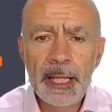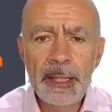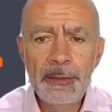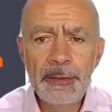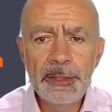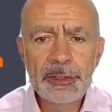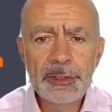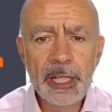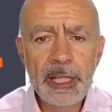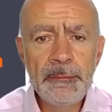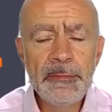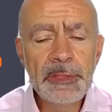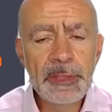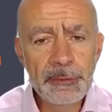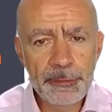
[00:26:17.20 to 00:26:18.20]
the scheme
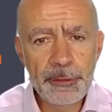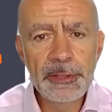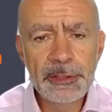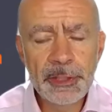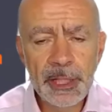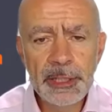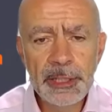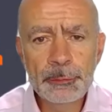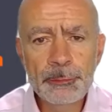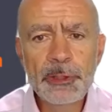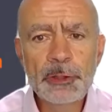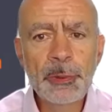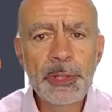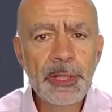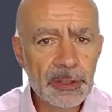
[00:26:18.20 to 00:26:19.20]
differentiates
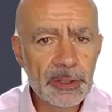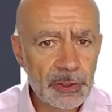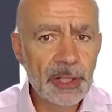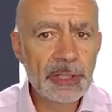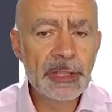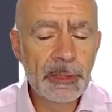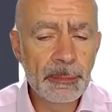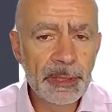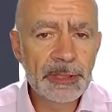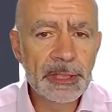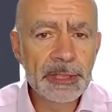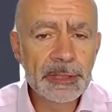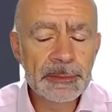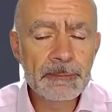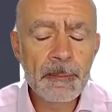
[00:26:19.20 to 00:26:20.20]
between the size of the
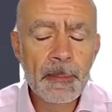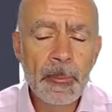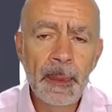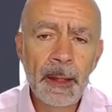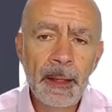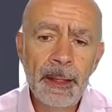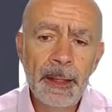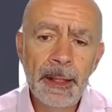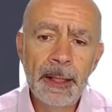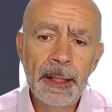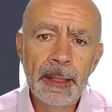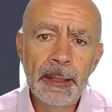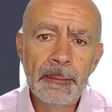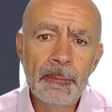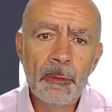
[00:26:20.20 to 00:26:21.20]
business,
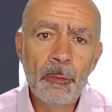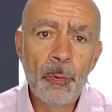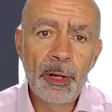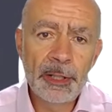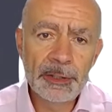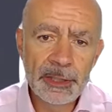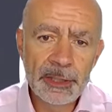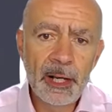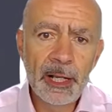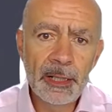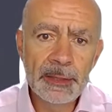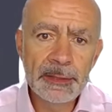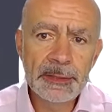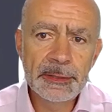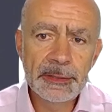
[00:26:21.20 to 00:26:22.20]
whereas in
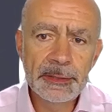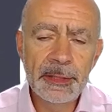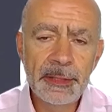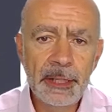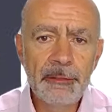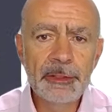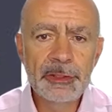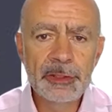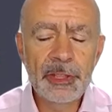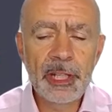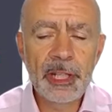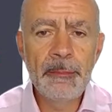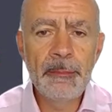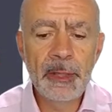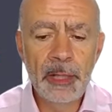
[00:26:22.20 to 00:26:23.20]
Ireland, there is a
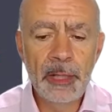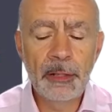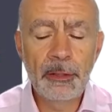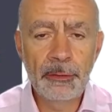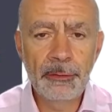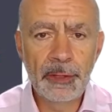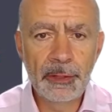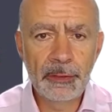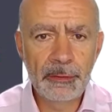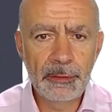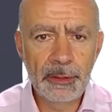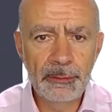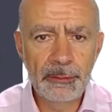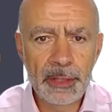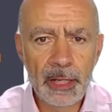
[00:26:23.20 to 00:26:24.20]
scheme that
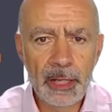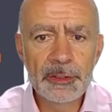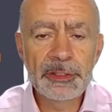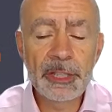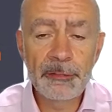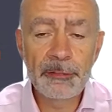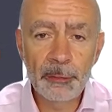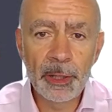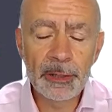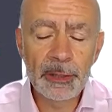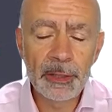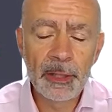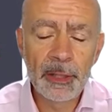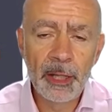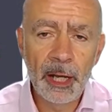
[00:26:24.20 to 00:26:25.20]
covers everyone.
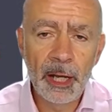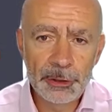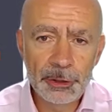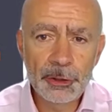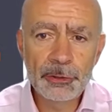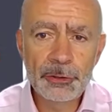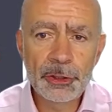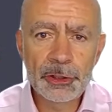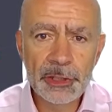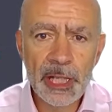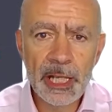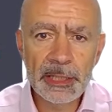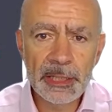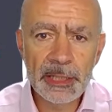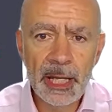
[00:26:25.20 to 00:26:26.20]
I should just
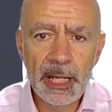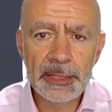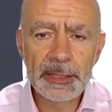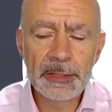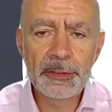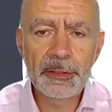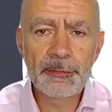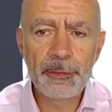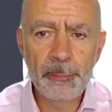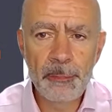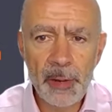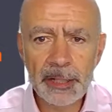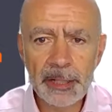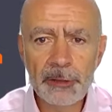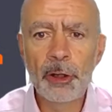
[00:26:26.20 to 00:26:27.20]
add that for
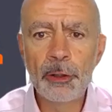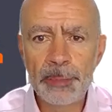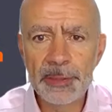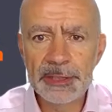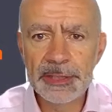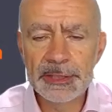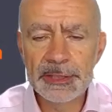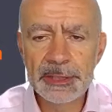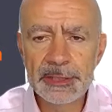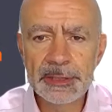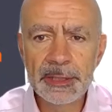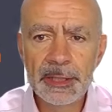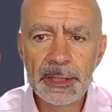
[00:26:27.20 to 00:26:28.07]
micro businesses,